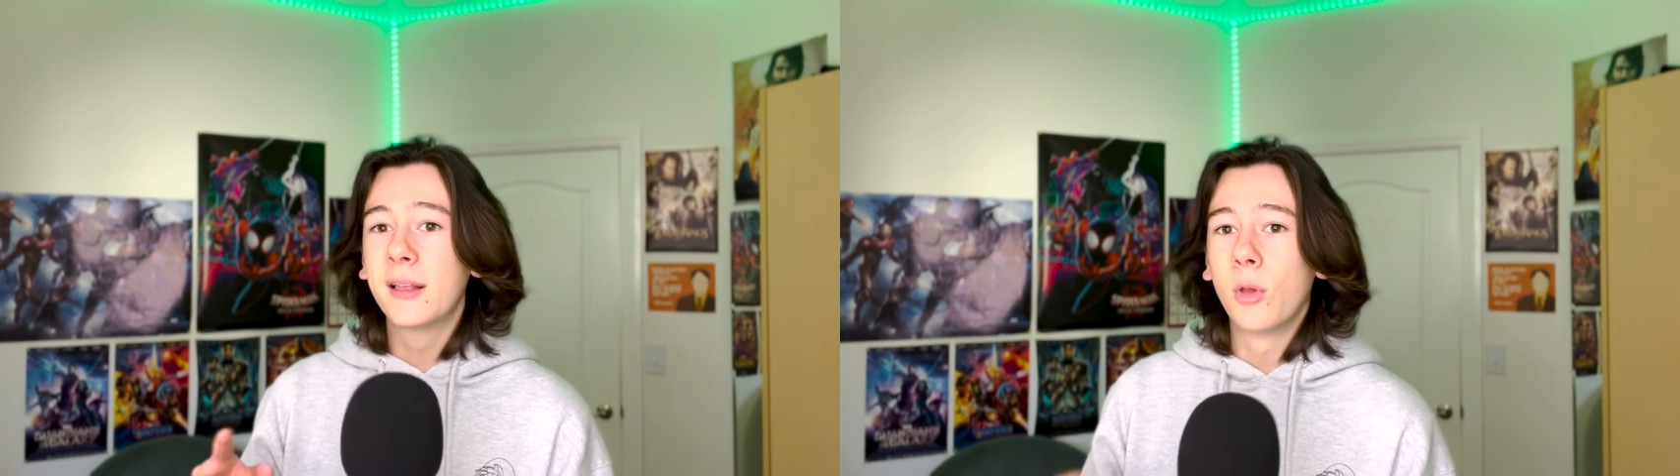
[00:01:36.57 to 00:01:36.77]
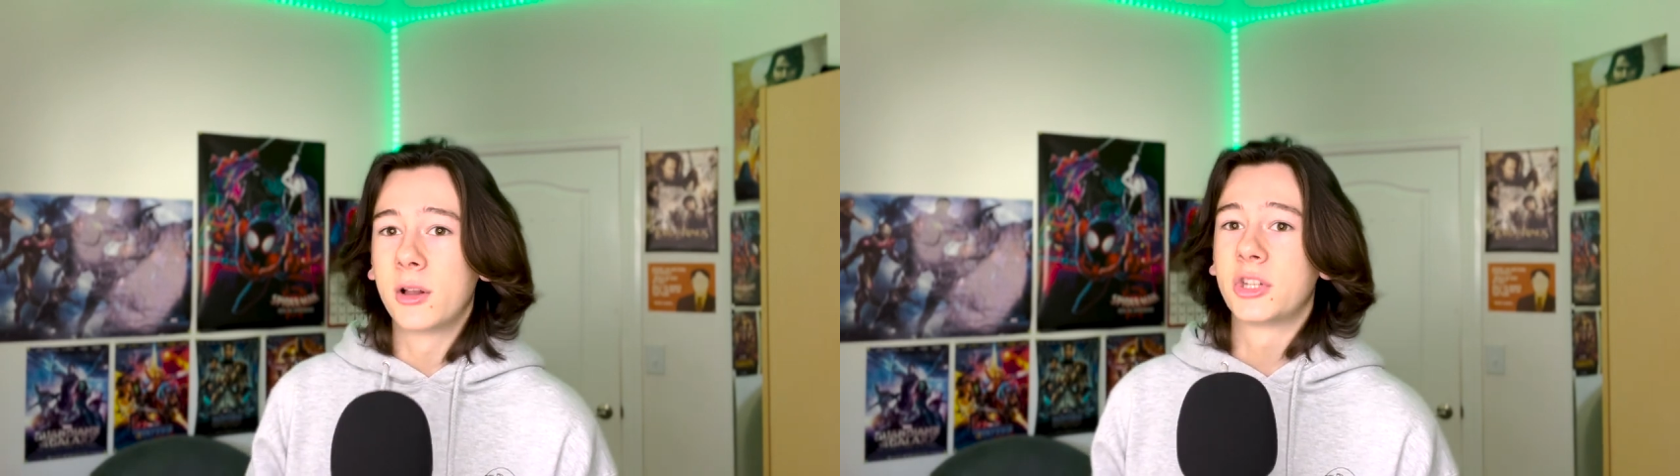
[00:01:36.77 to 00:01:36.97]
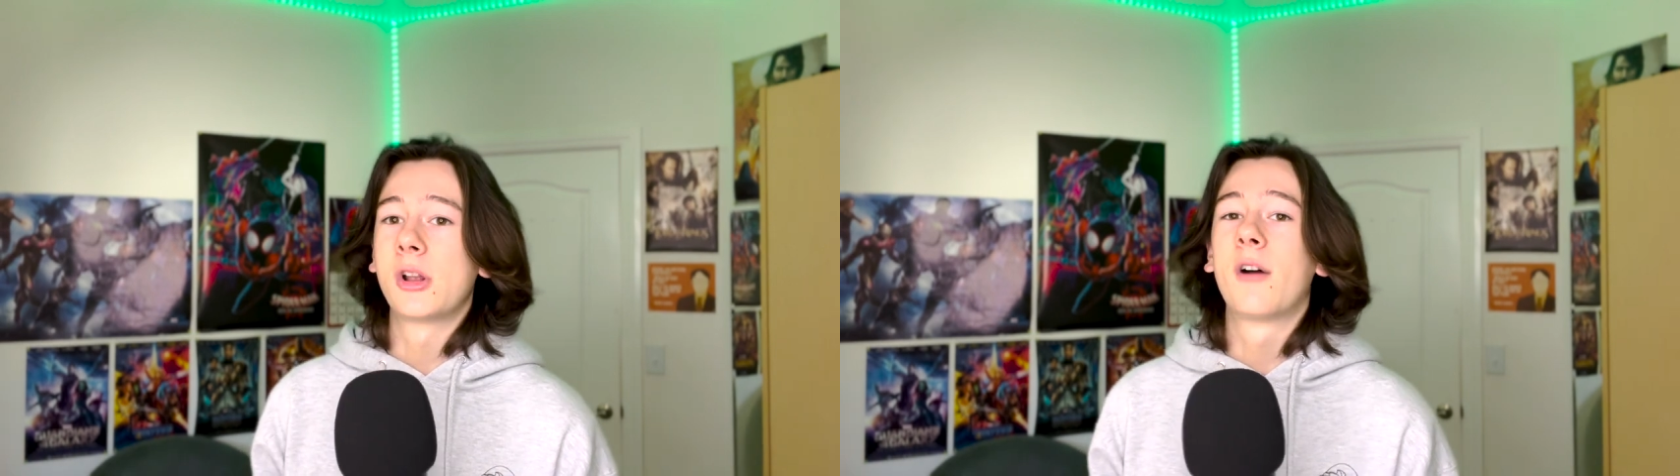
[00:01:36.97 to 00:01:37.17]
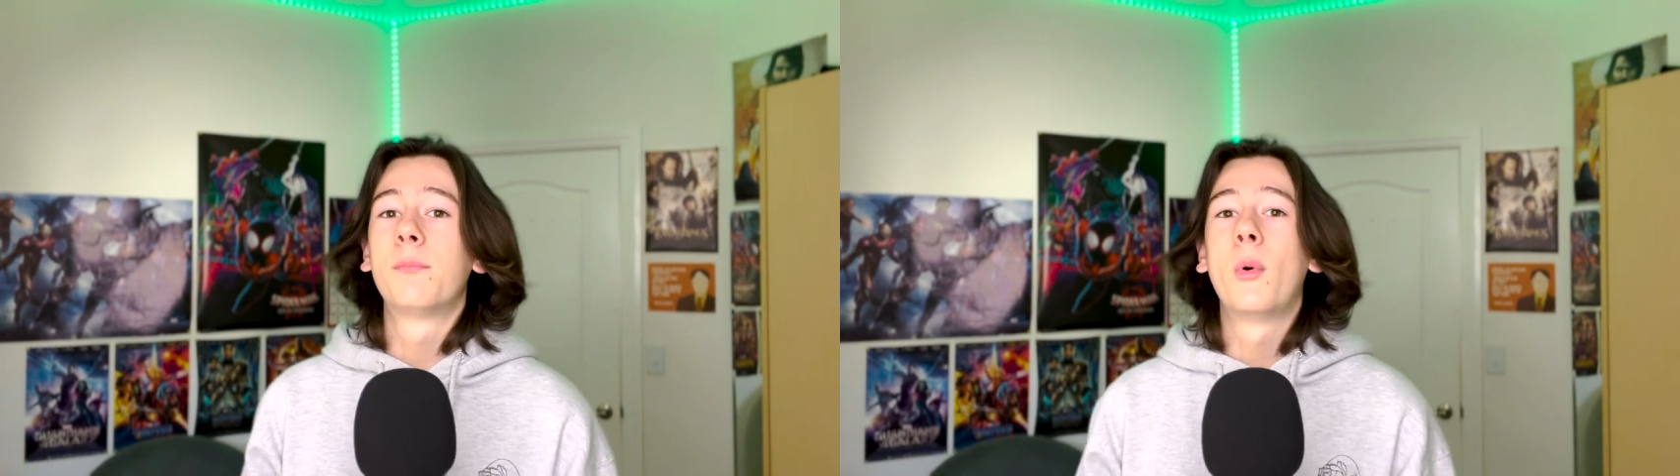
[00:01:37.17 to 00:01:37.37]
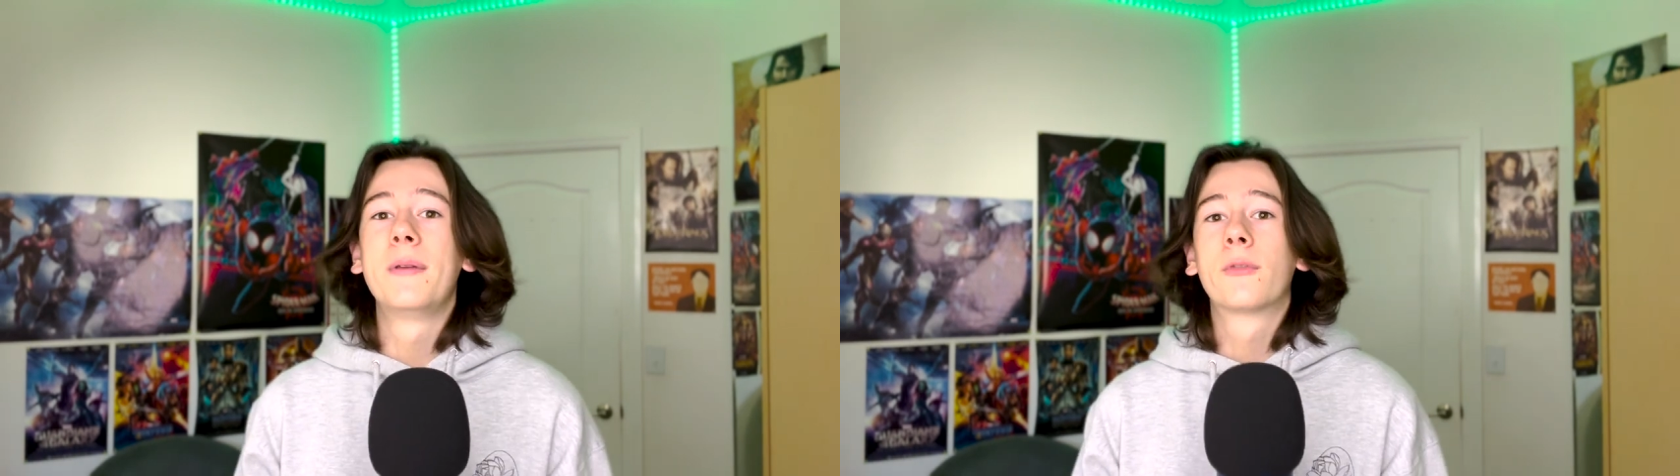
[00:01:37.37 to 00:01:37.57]
launching off
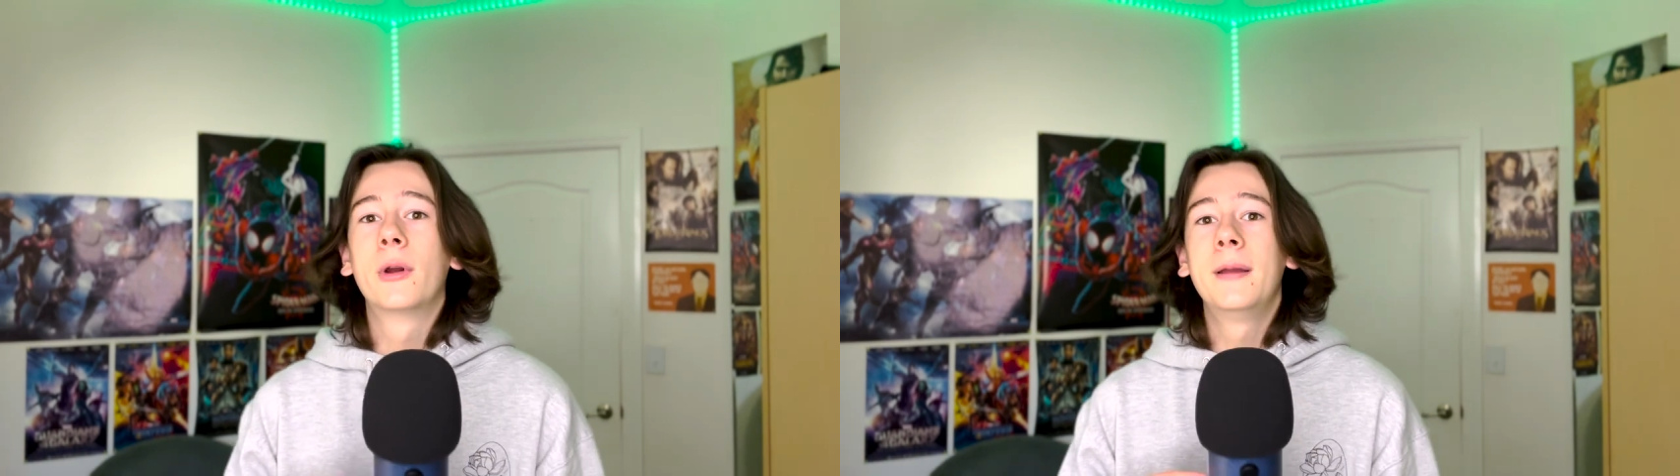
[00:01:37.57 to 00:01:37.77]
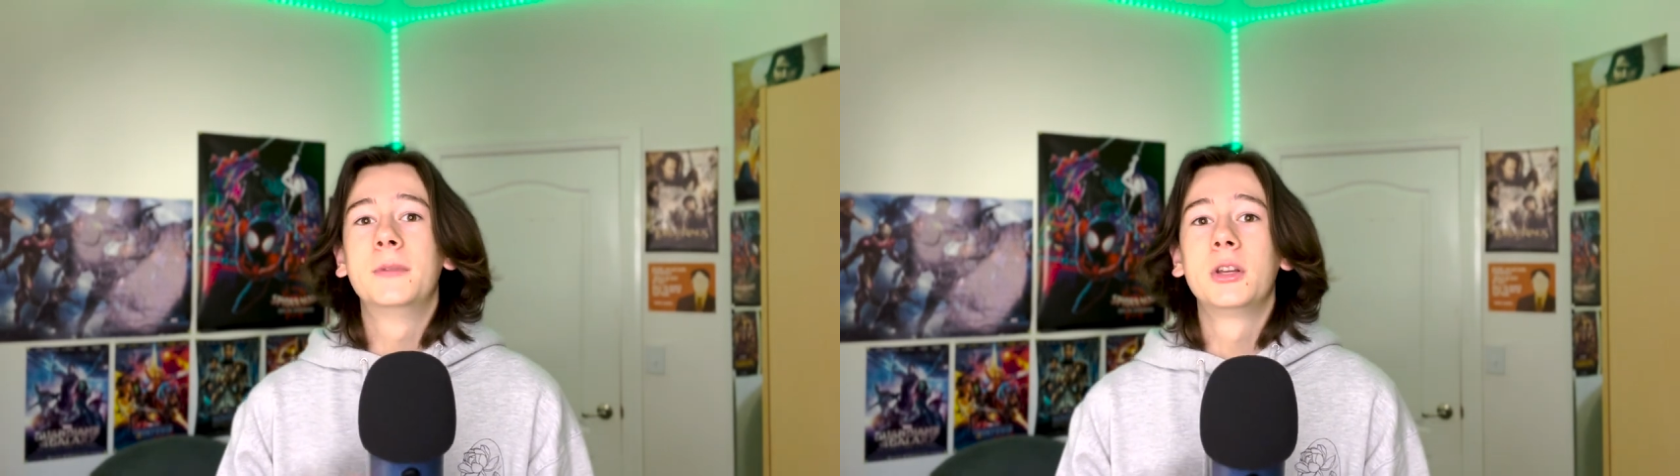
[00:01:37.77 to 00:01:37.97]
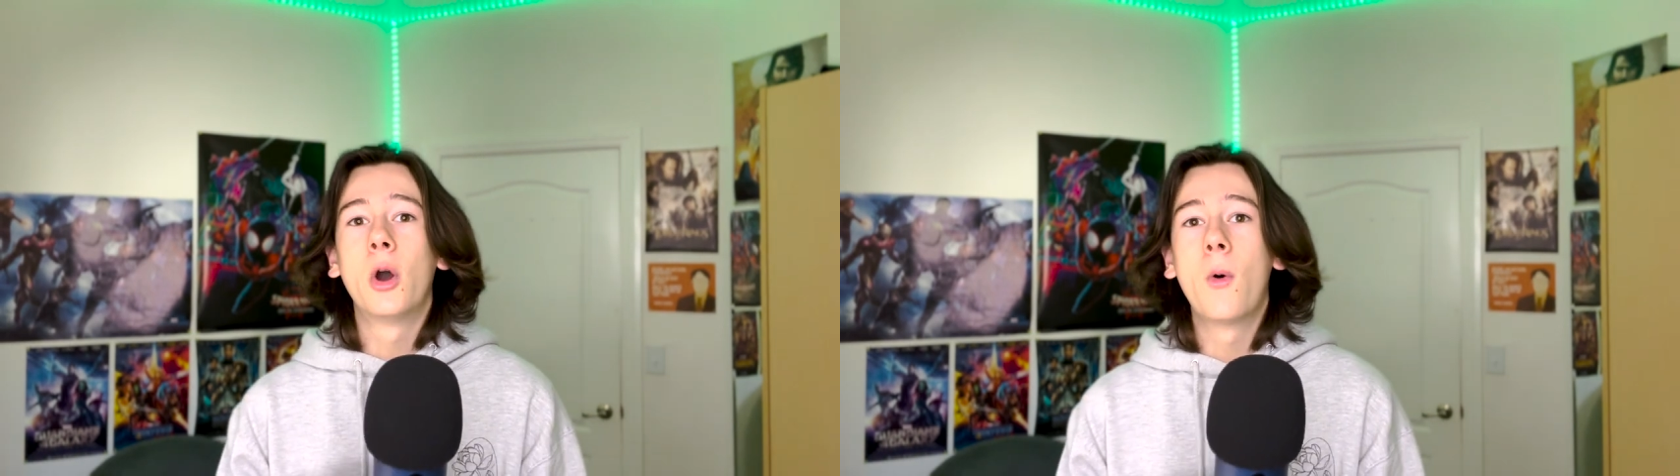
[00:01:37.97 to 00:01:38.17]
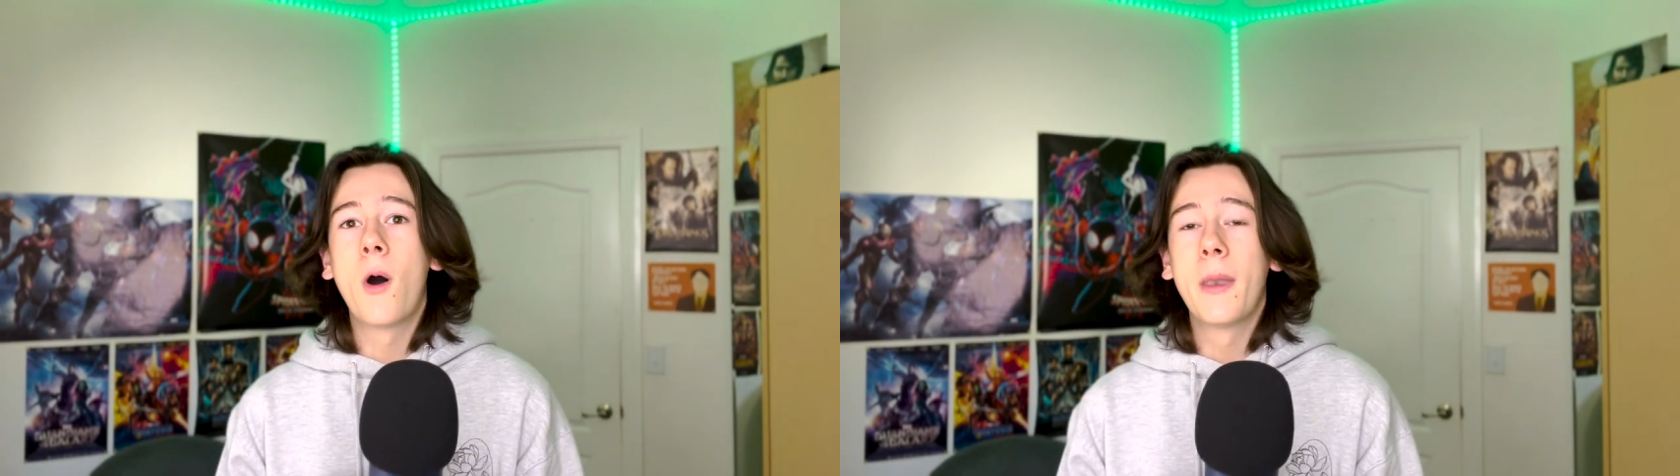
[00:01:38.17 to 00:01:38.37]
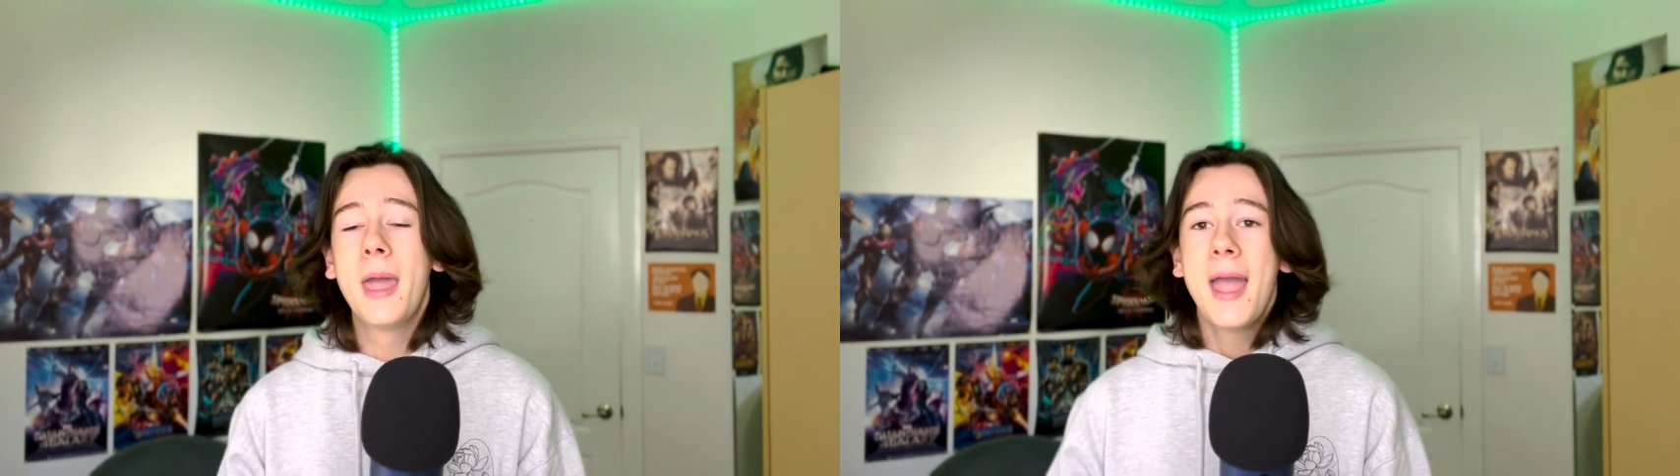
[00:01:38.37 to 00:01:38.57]
point for him to go
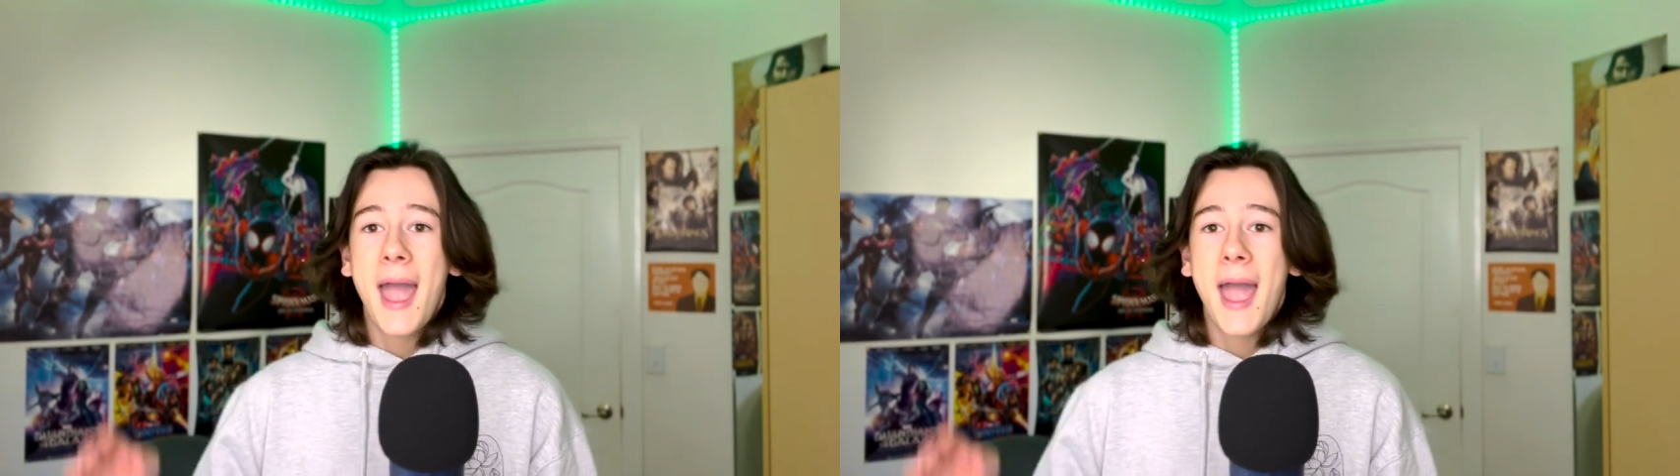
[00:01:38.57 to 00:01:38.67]
on